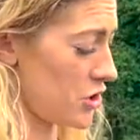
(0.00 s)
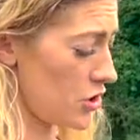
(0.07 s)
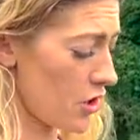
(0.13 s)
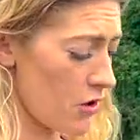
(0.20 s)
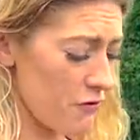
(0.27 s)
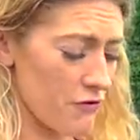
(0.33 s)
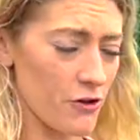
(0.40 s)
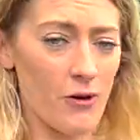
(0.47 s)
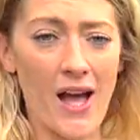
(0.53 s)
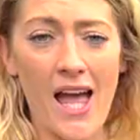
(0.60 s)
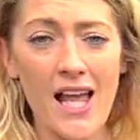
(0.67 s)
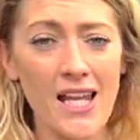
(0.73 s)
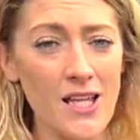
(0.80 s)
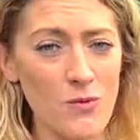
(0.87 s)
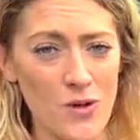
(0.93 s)
You don't feel
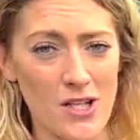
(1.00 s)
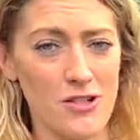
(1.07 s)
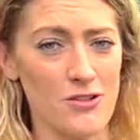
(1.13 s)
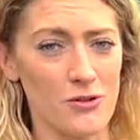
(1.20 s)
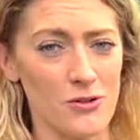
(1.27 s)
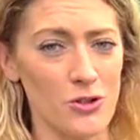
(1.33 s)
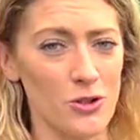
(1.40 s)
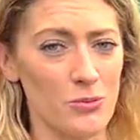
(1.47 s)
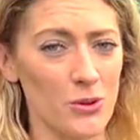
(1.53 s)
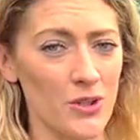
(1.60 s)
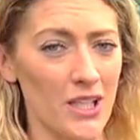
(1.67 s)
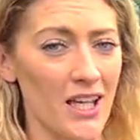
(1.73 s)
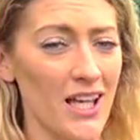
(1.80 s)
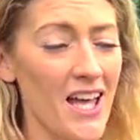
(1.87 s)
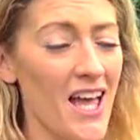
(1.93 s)
any wind on your
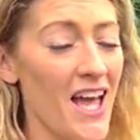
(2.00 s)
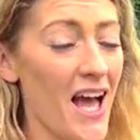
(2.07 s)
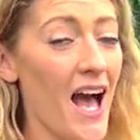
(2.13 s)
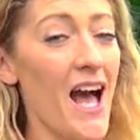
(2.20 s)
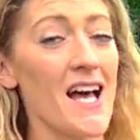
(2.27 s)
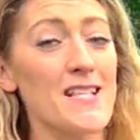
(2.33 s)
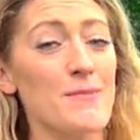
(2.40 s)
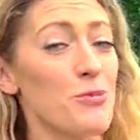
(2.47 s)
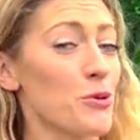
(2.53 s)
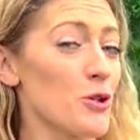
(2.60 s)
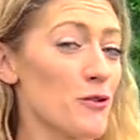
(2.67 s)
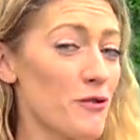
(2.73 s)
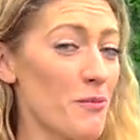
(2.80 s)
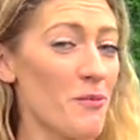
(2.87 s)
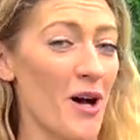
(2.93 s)
body, as
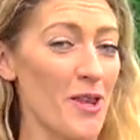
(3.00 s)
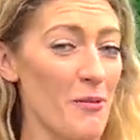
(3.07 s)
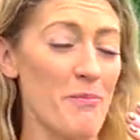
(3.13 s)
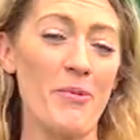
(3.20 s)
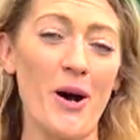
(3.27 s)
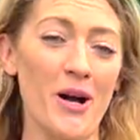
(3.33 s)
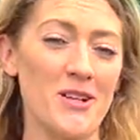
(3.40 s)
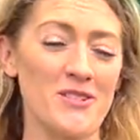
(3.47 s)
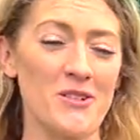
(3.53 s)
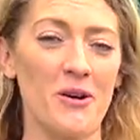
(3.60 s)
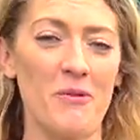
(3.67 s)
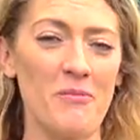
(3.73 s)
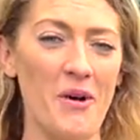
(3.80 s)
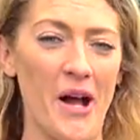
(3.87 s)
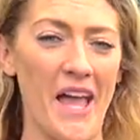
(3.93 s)
proven by the bugs
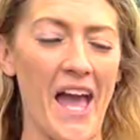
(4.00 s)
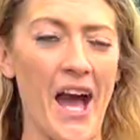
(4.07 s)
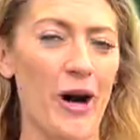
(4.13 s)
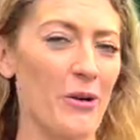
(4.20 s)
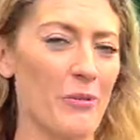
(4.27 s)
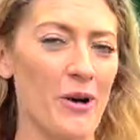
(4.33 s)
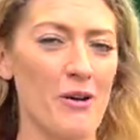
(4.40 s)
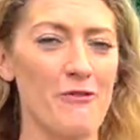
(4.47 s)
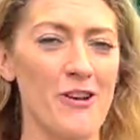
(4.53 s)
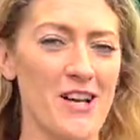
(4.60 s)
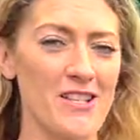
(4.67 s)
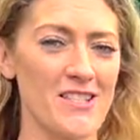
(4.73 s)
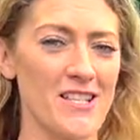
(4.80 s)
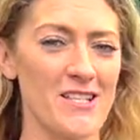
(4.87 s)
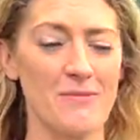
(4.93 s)
on my helmet
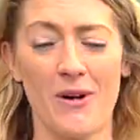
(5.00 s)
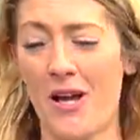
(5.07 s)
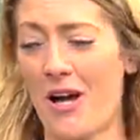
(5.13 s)
versus my